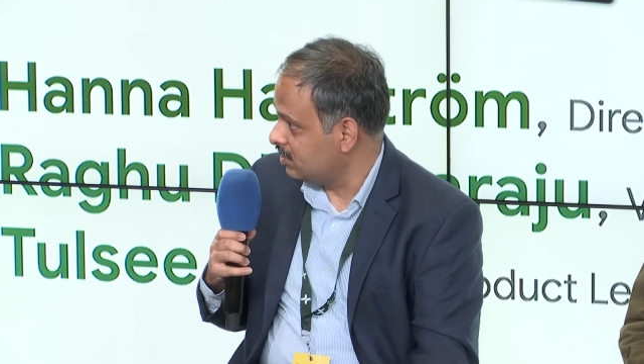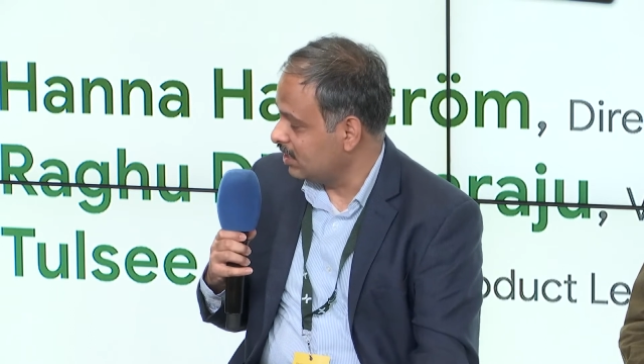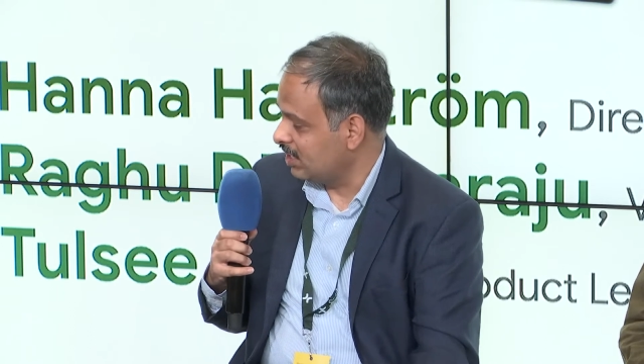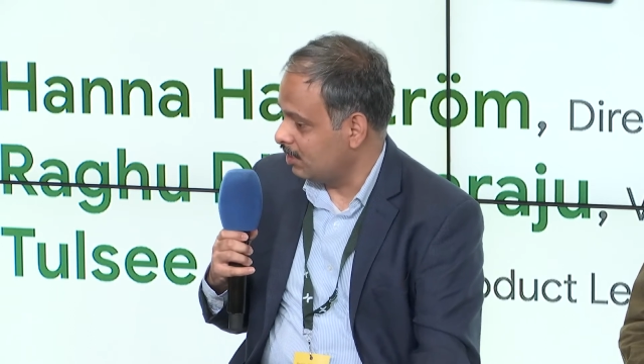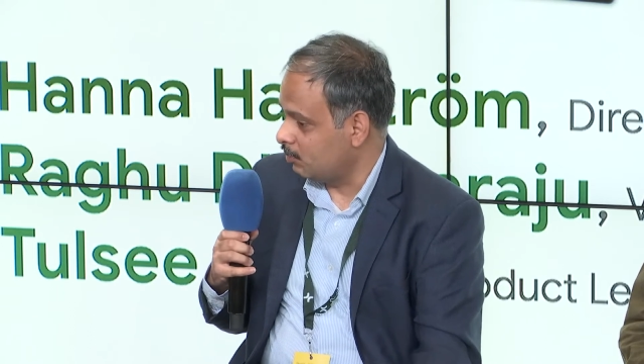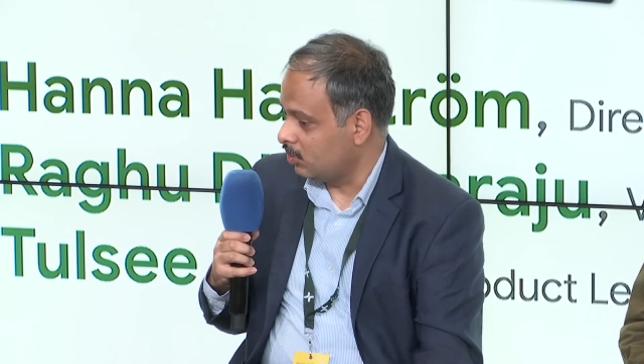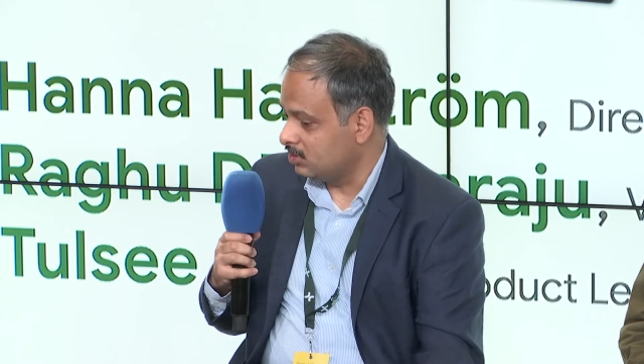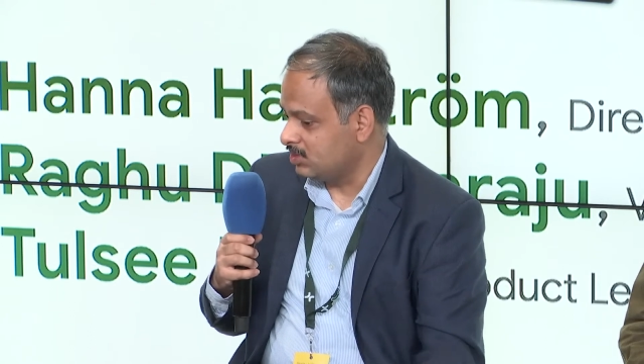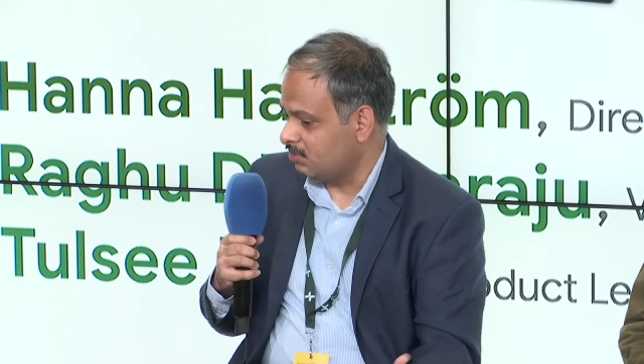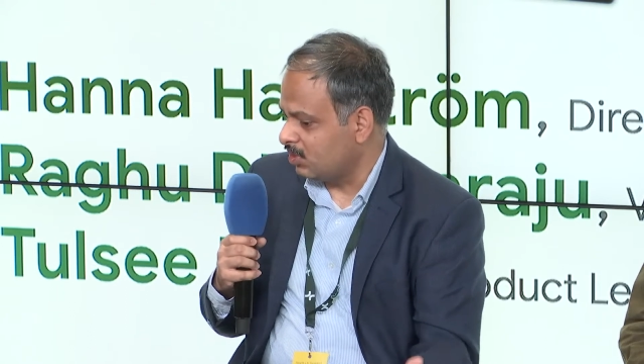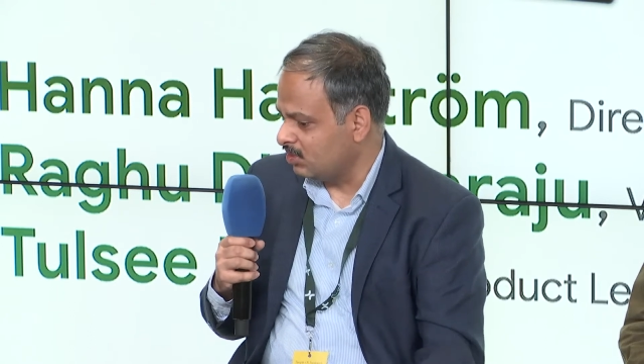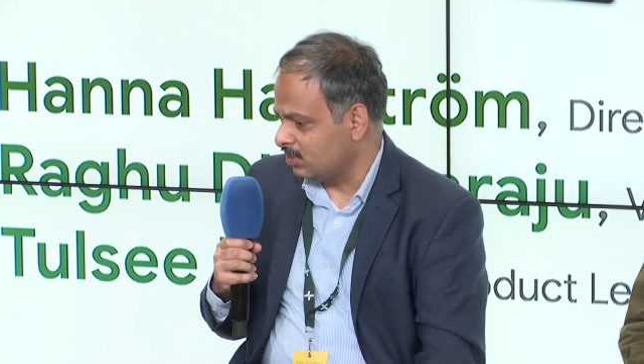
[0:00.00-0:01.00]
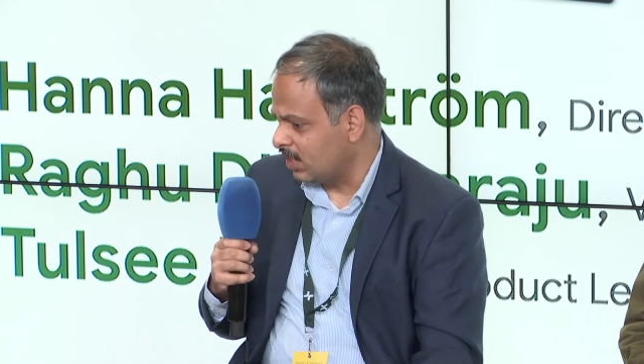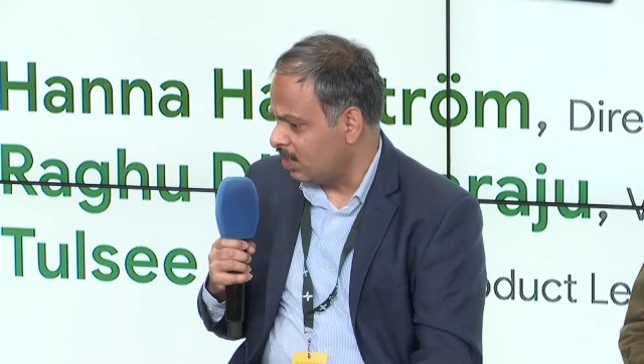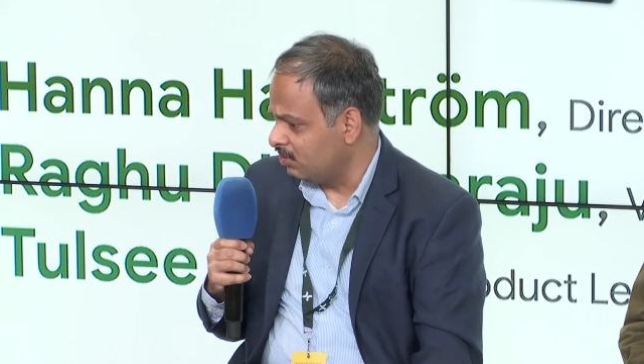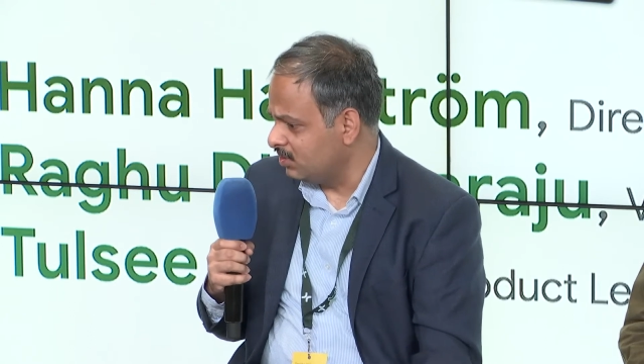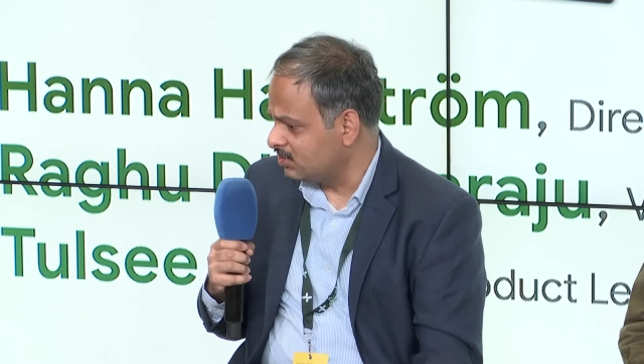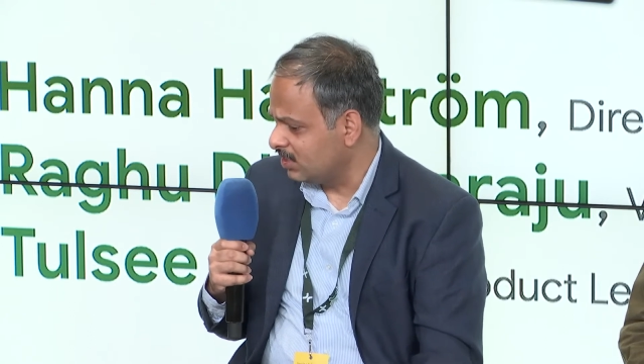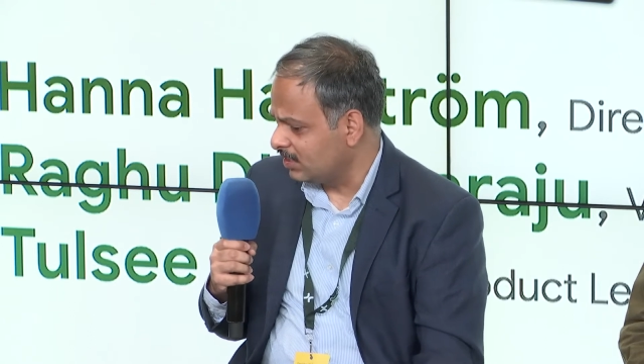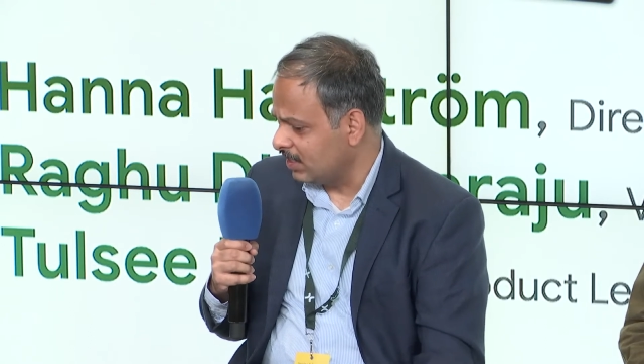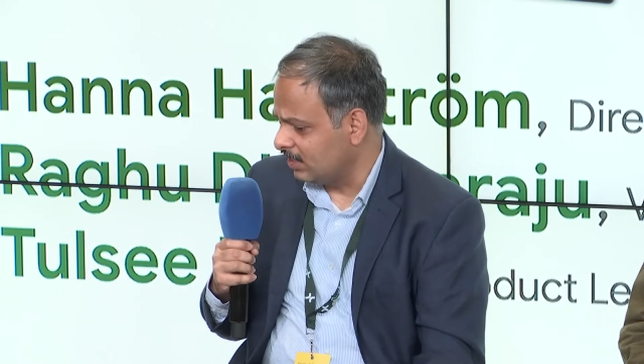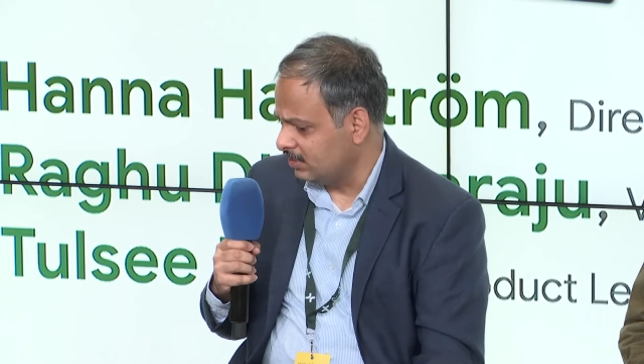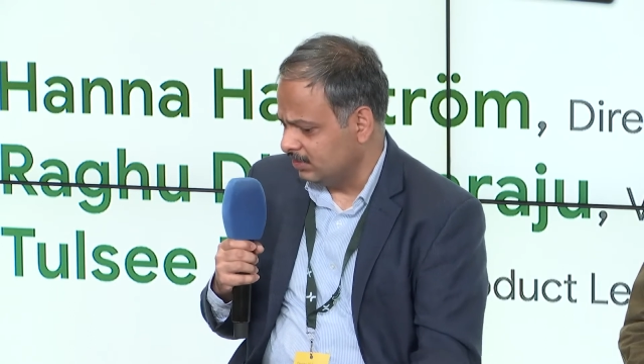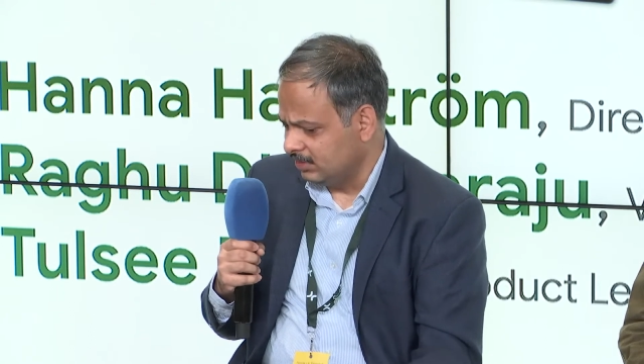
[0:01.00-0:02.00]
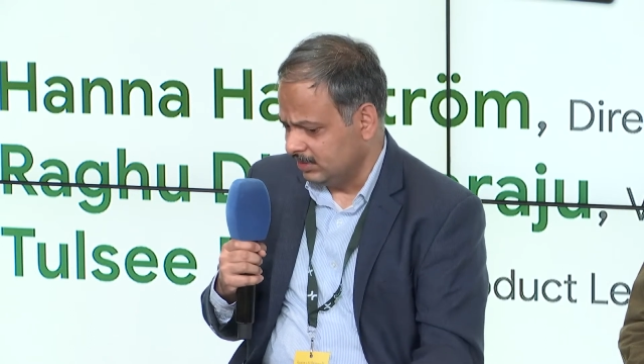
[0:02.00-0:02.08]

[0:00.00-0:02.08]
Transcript: thinking about. Someone on the ground is thinking,